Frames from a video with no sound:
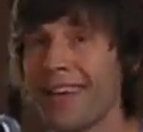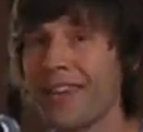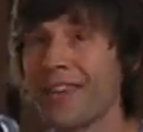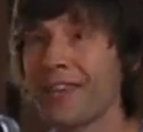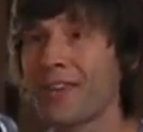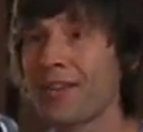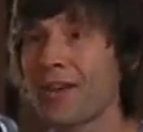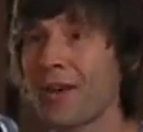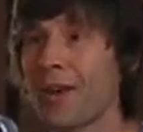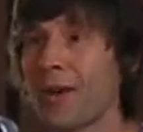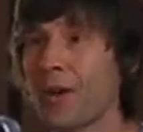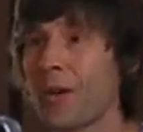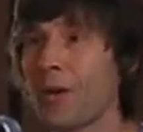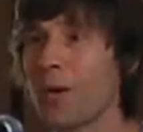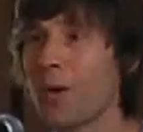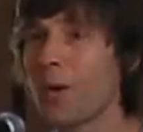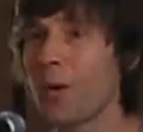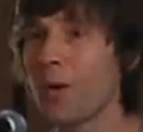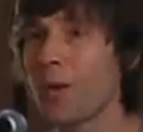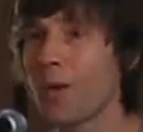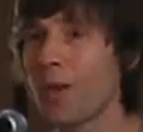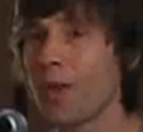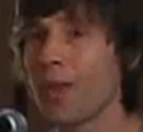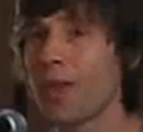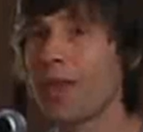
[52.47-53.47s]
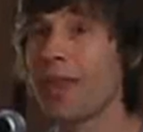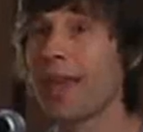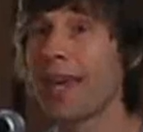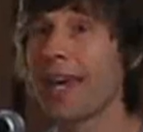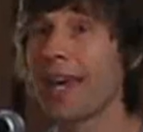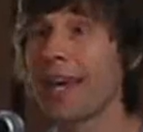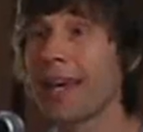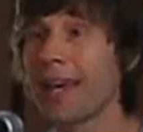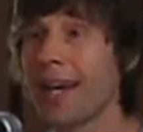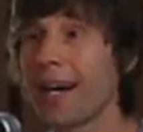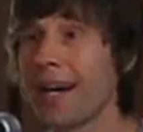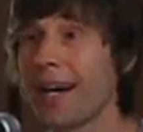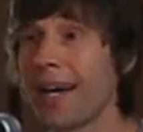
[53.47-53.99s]
So
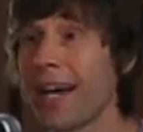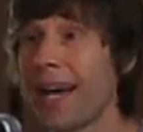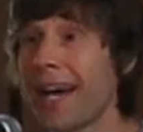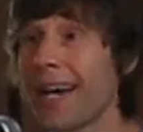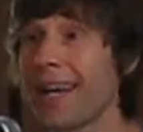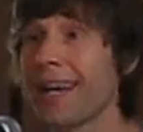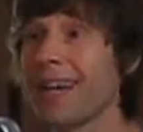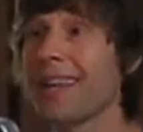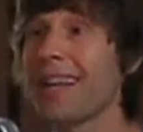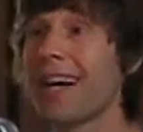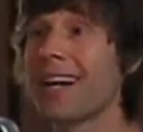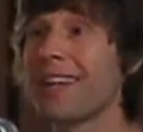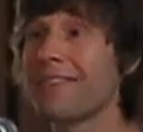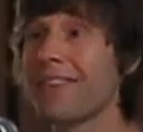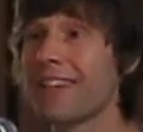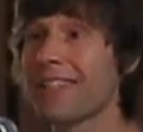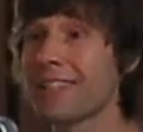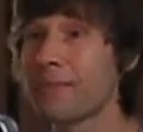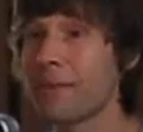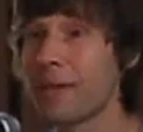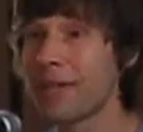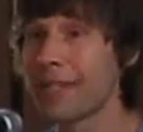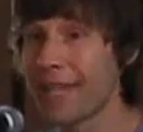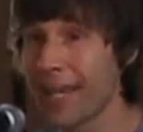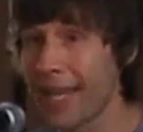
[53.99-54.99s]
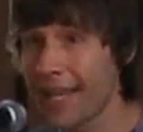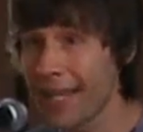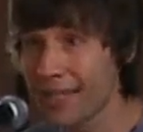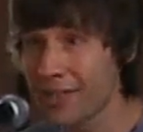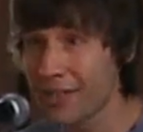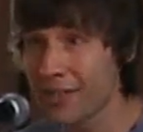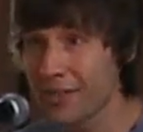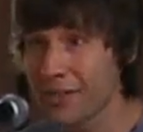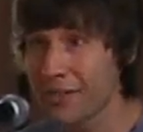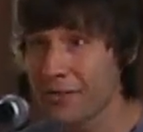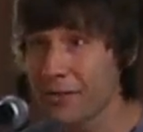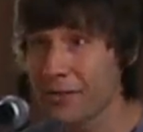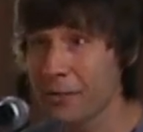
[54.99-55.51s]
they had a lot of
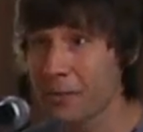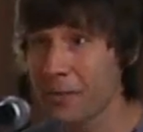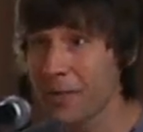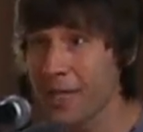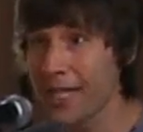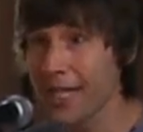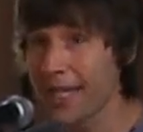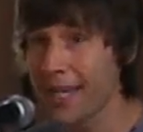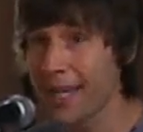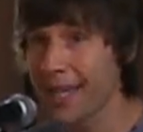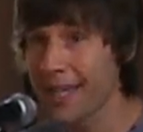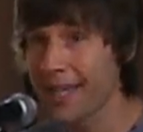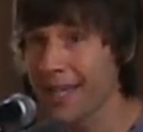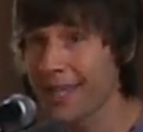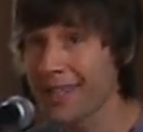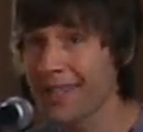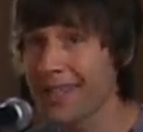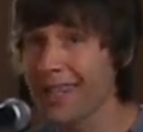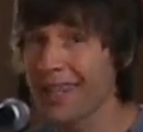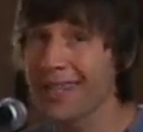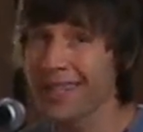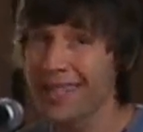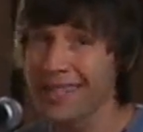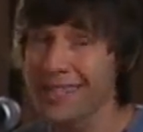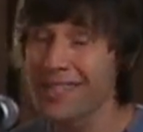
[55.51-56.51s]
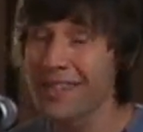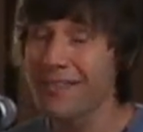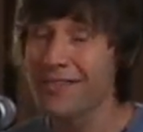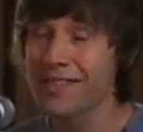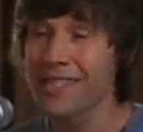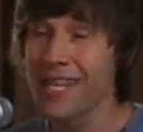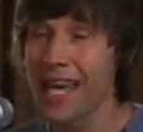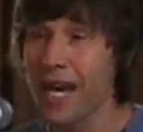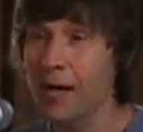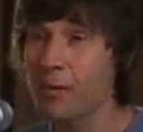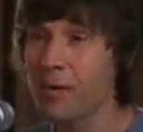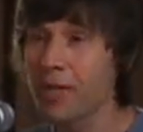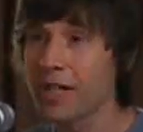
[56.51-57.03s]
expectations for me, and none of that stuff was
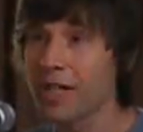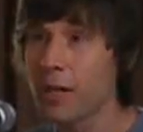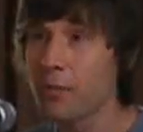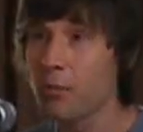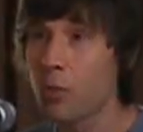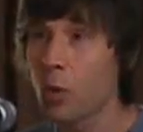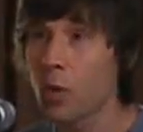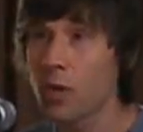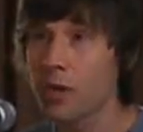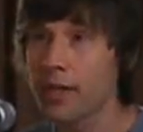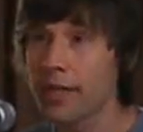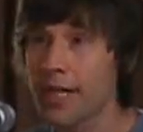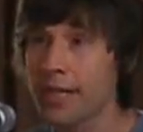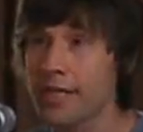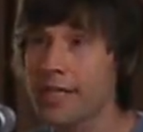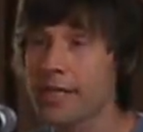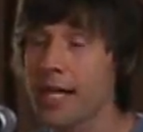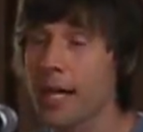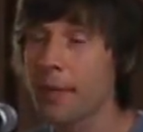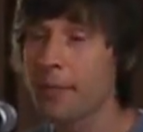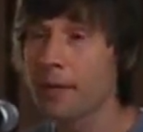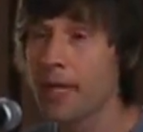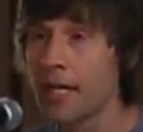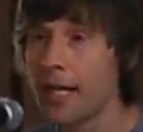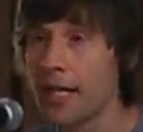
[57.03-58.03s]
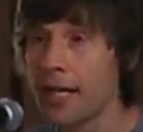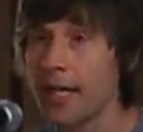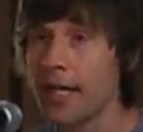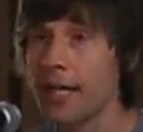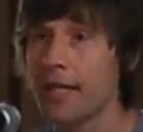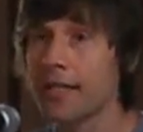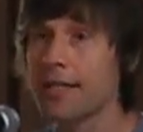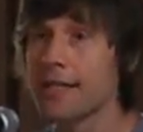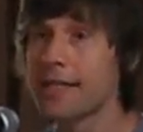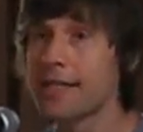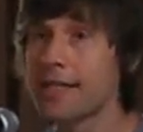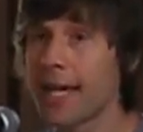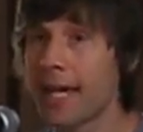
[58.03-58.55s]
that really important, except
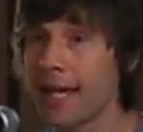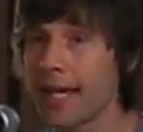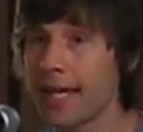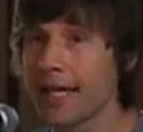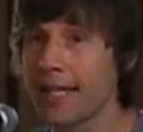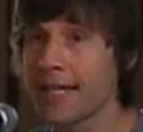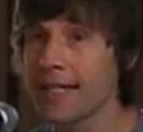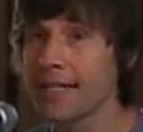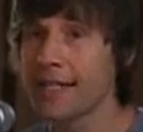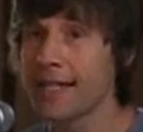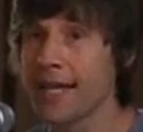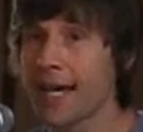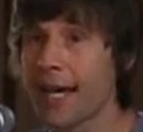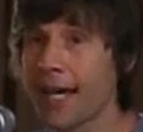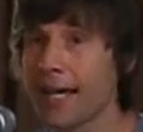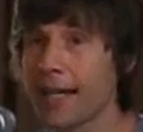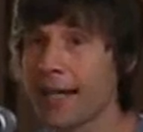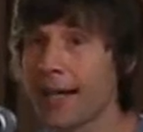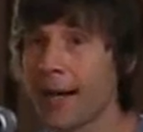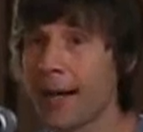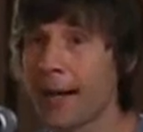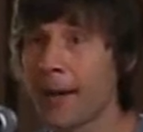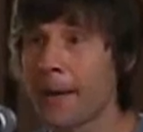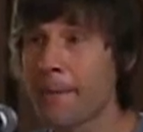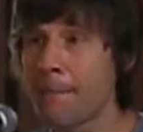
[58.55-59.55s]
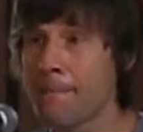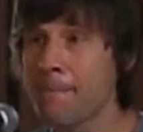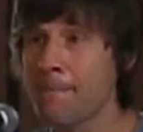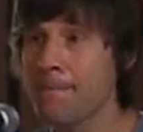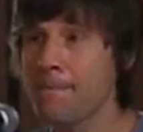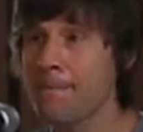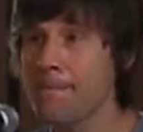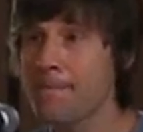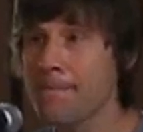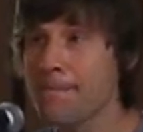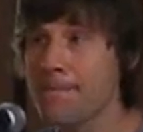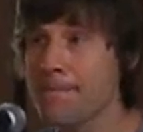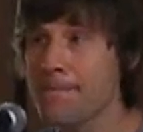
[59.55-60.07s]
to say is that
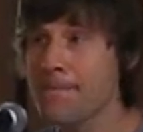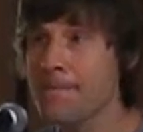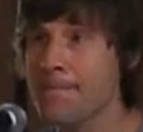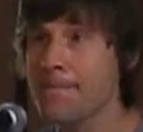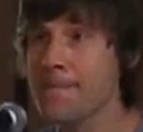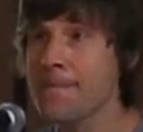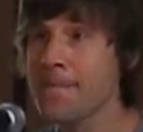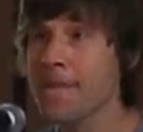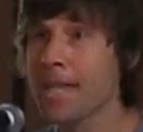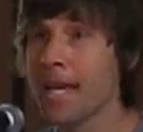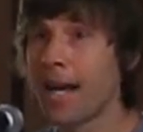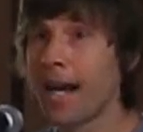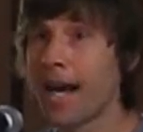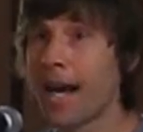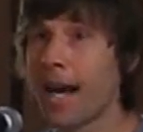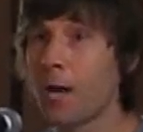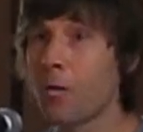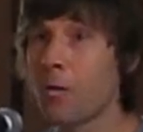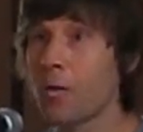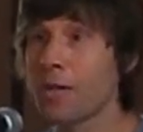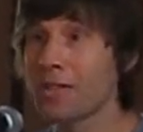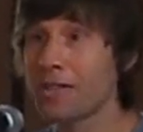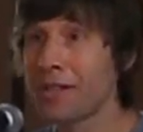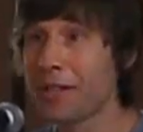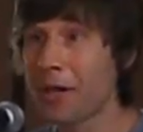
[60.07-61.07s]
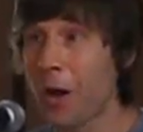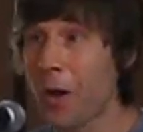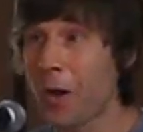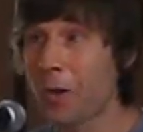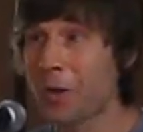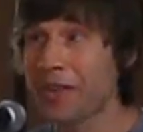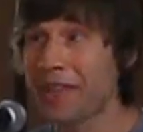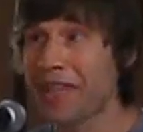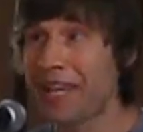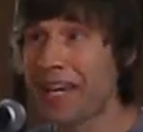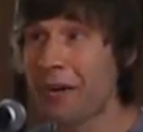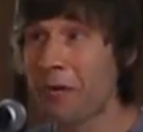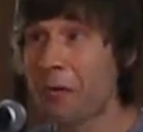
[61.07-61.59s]
I wasn't at all
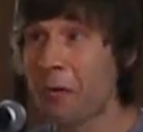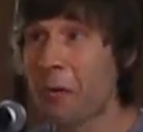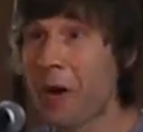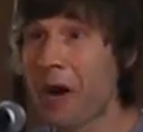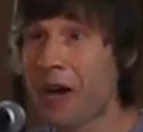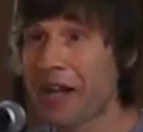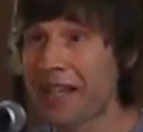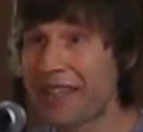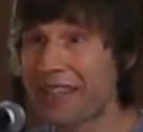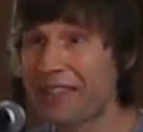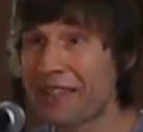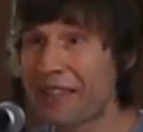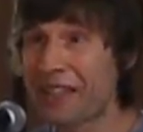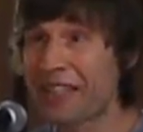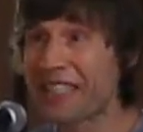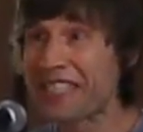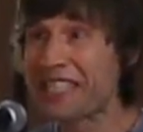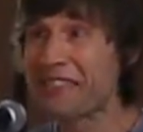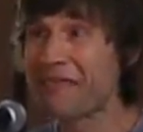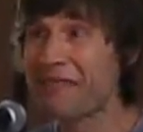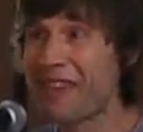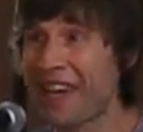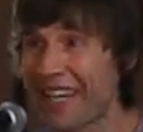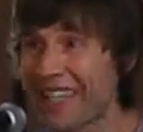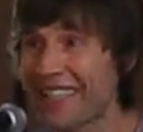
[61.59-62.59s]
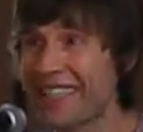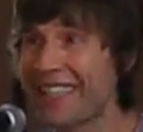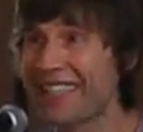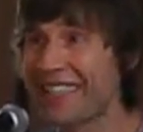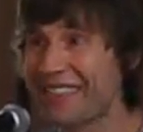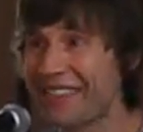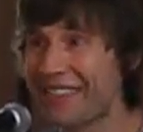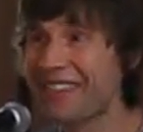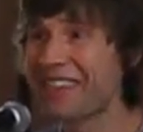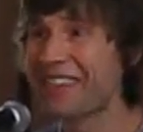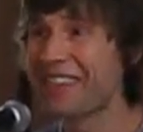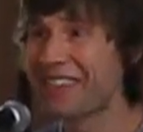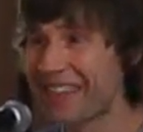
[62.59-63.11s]
what they wanted or expected
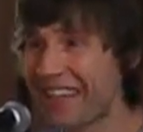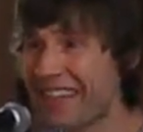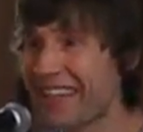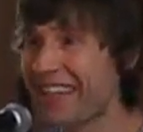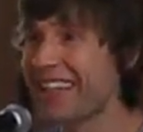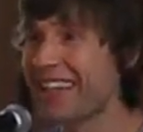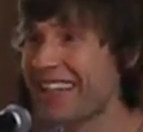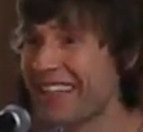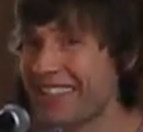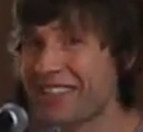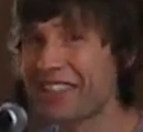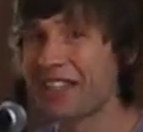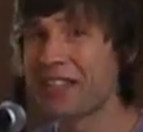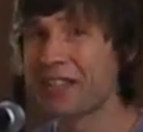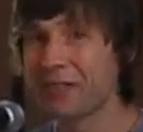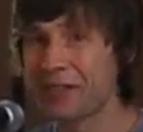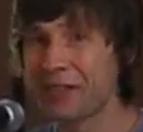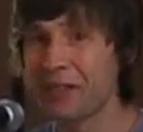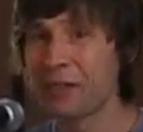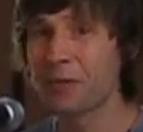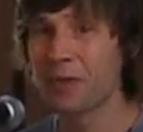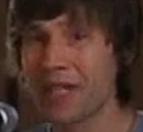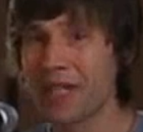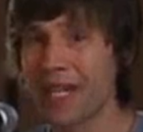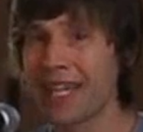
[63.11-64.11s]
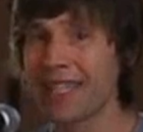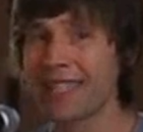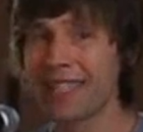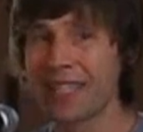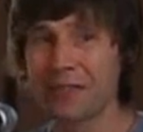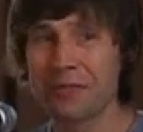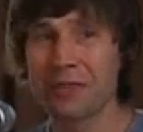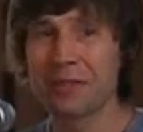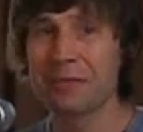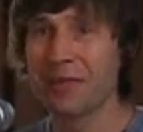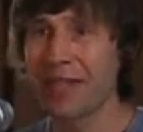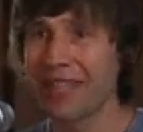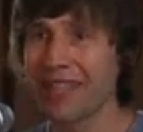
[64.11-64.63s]
in terms what I
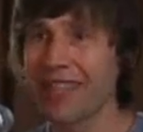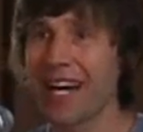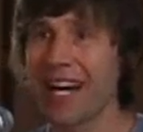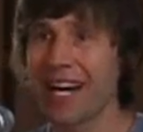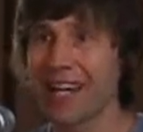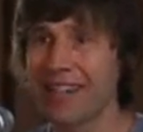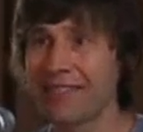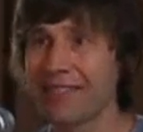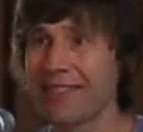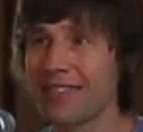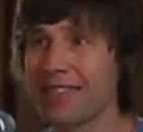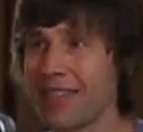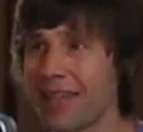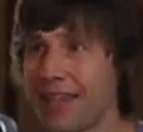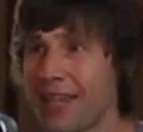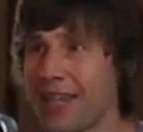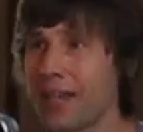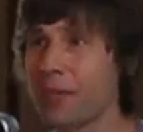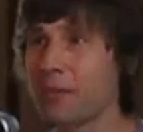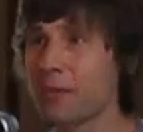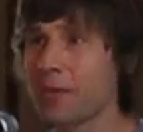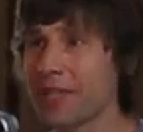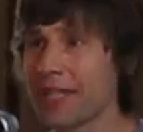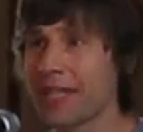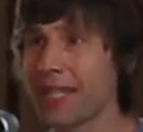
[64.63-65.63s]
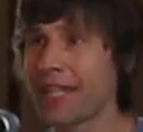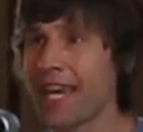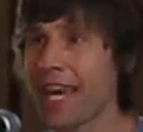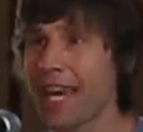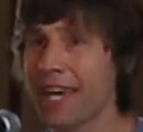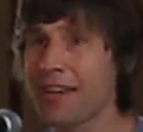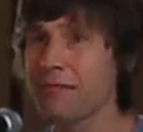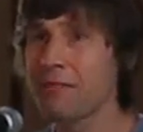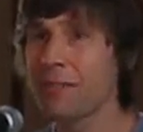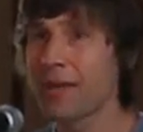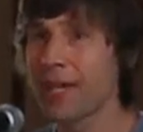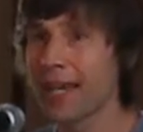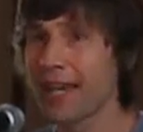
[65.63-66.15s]
did with my life and what they
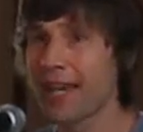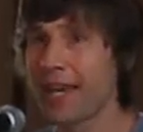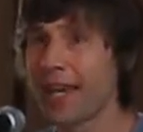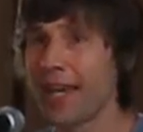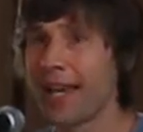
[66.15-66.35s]
gave me.